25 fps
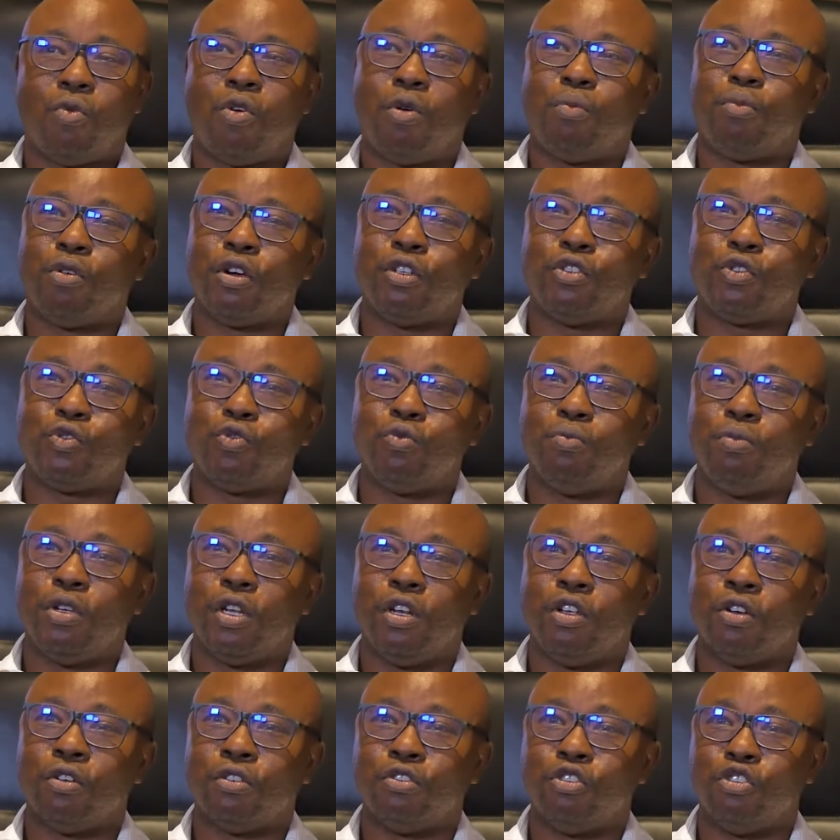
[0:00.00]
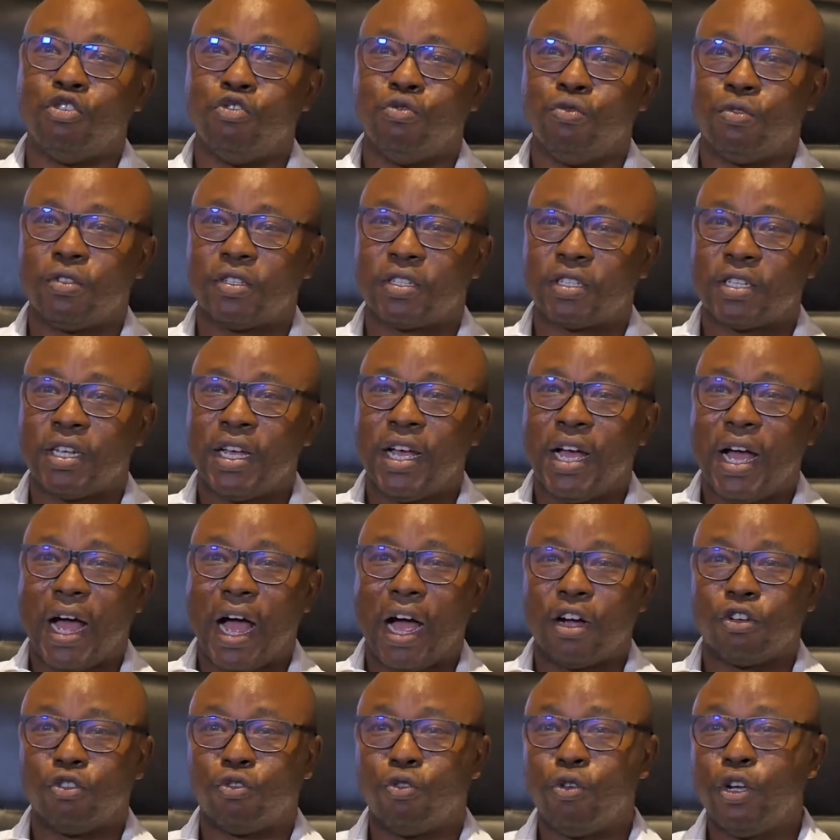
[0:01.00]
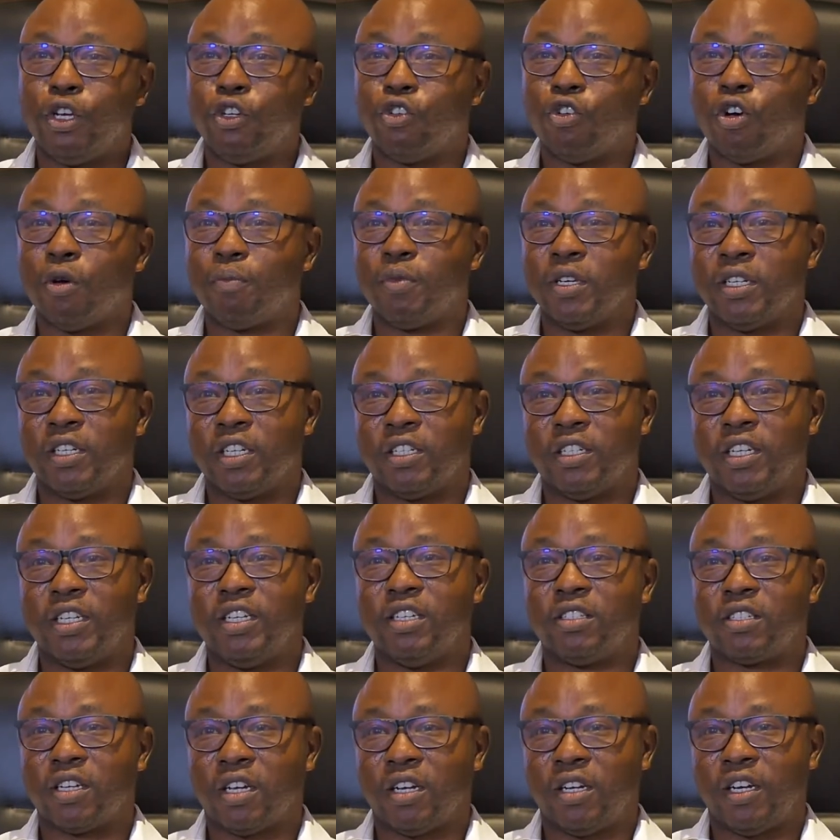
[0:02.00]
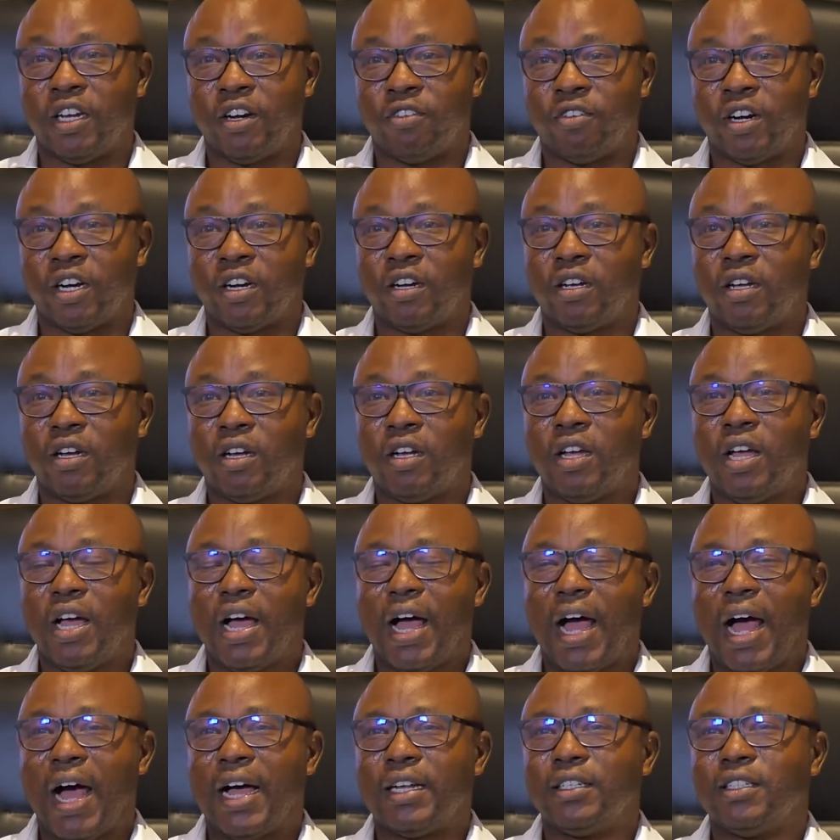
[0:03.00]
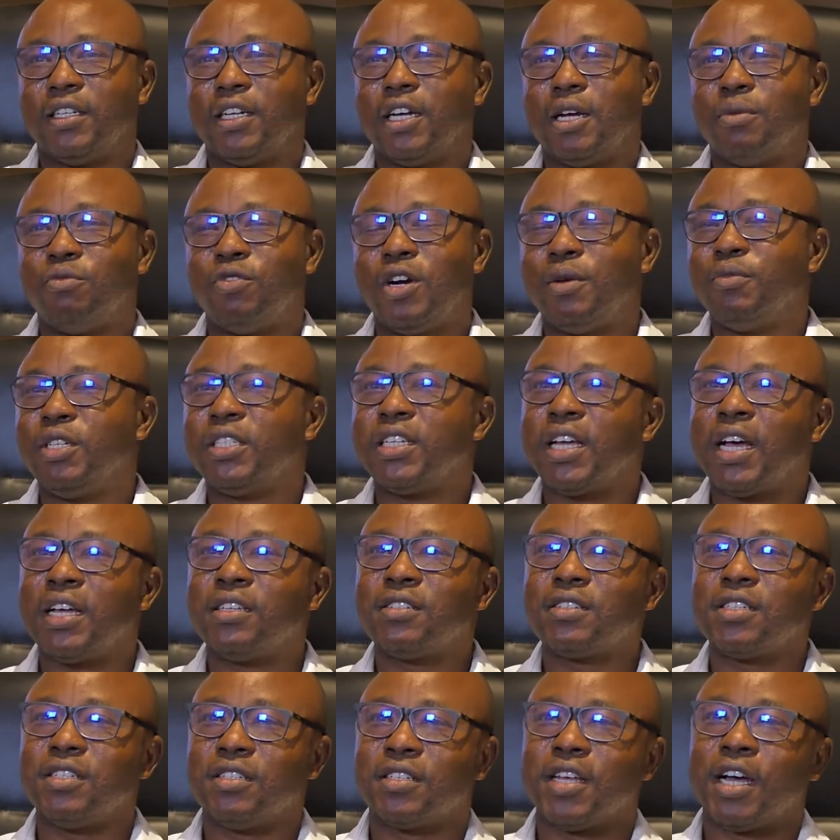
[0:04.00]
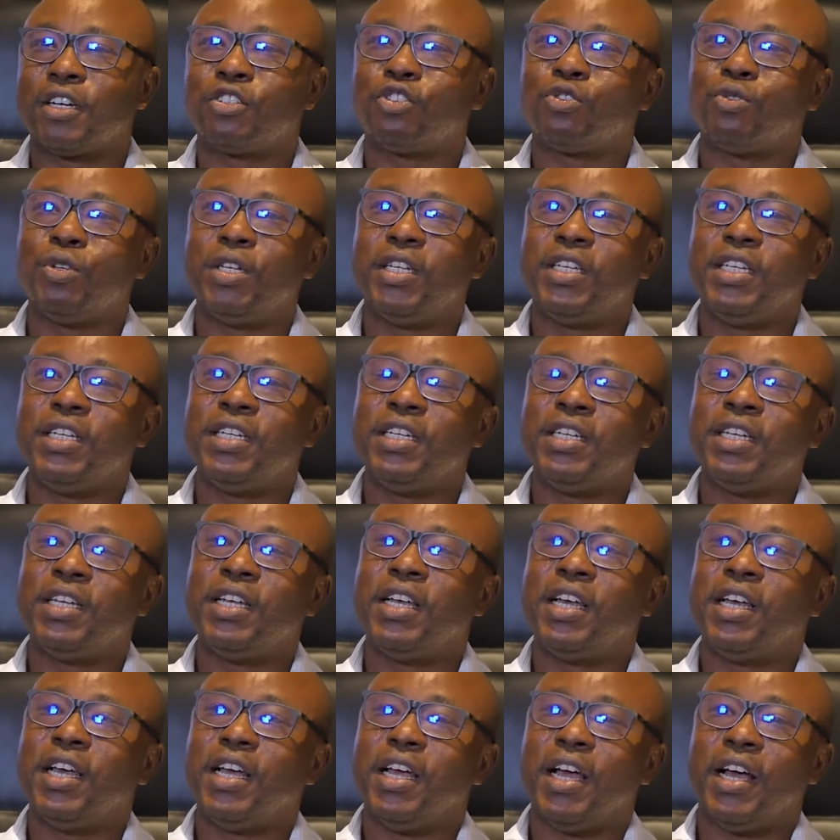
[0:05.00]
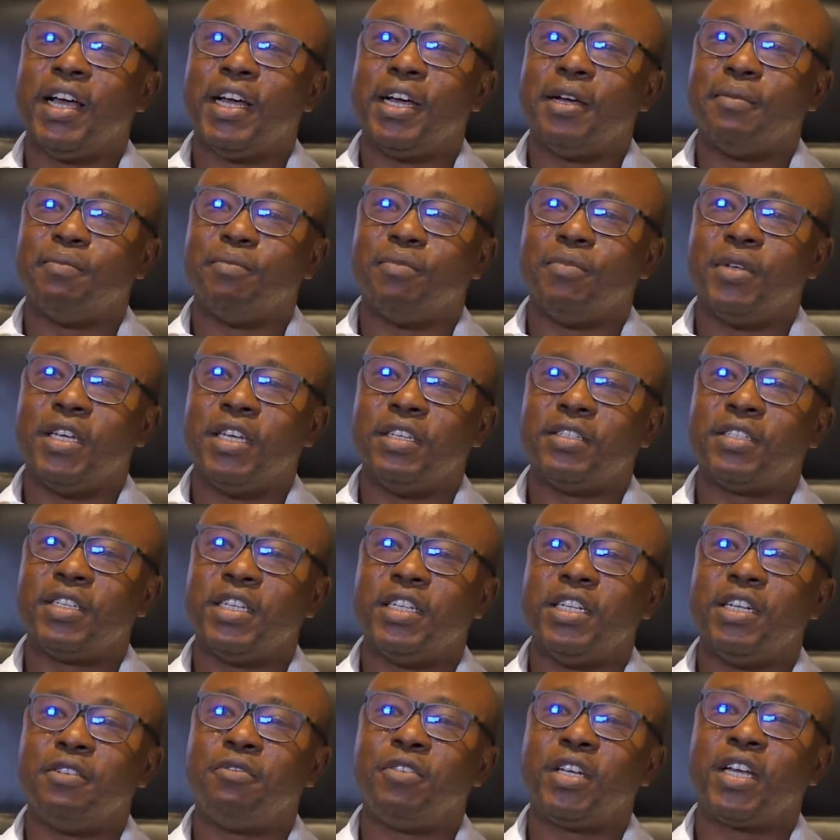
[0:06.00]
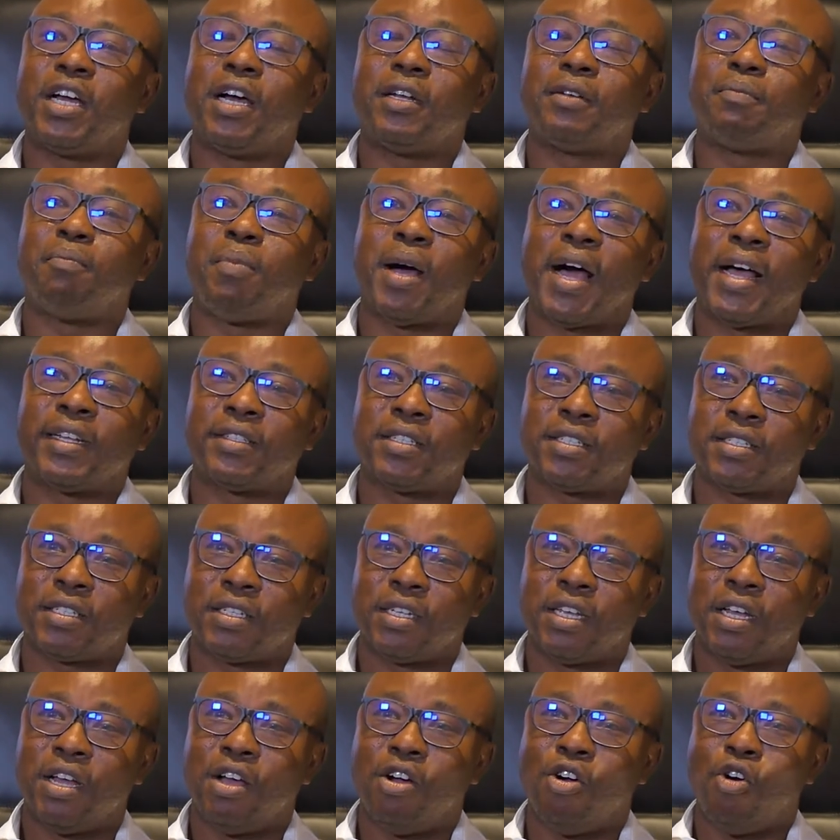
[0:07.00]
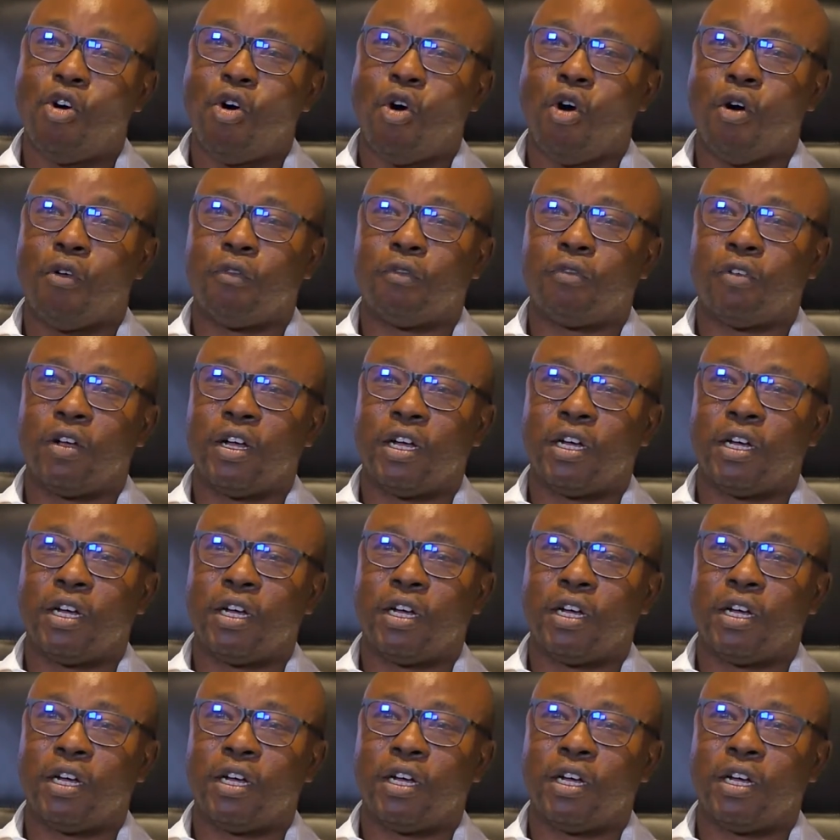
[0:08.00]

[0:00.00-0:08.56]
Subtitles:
1.2 billion youths are growing up in the digital era. And remittance is actually a significant part of